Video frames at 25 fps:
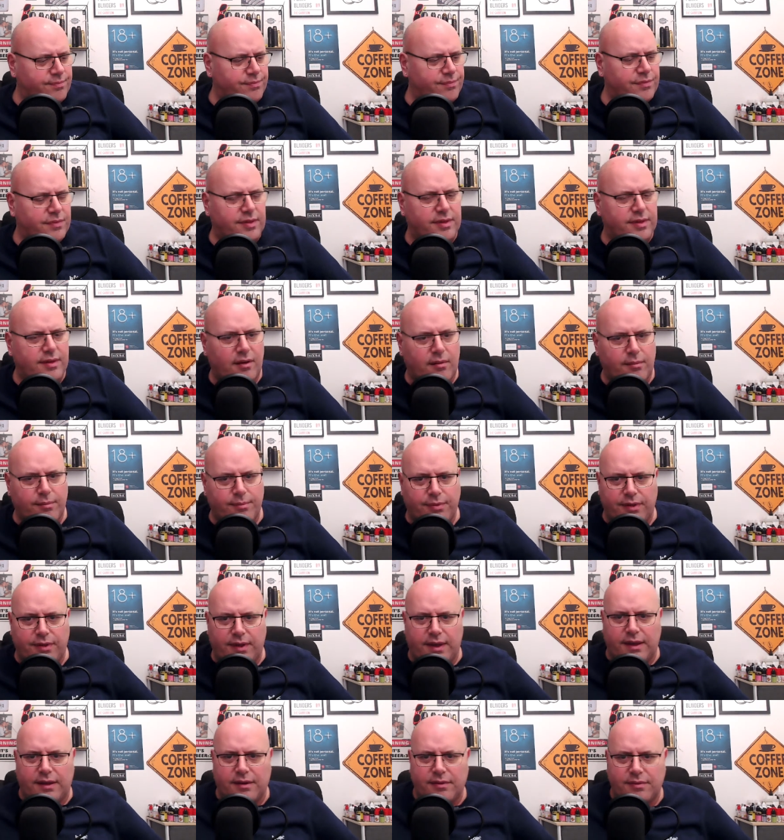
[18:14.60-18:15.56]
top
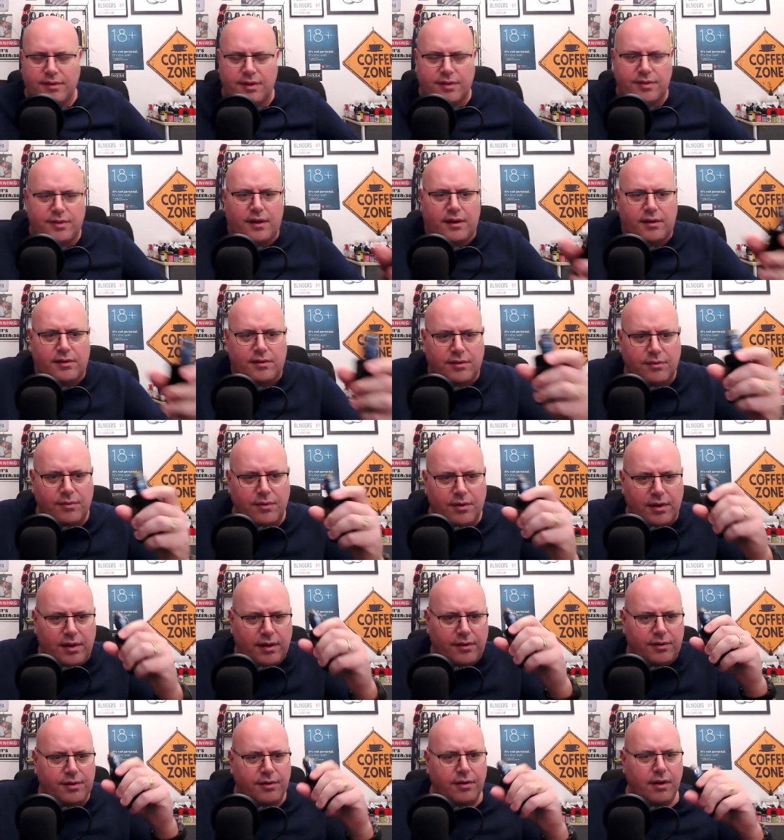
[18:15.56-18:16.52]
thing and this, that, and the other. What a
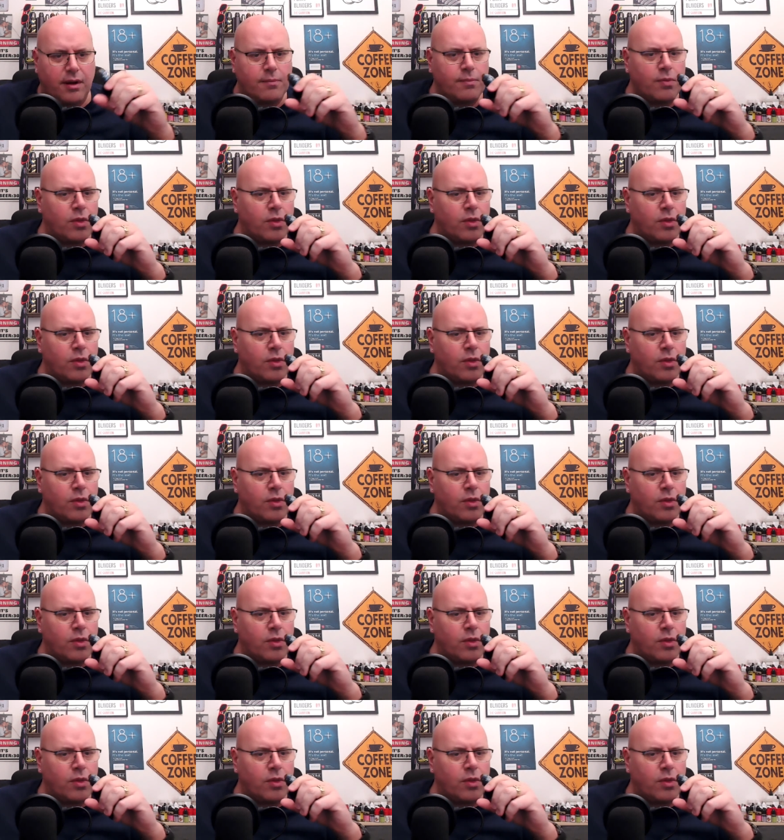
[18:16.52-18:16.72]
load of crap.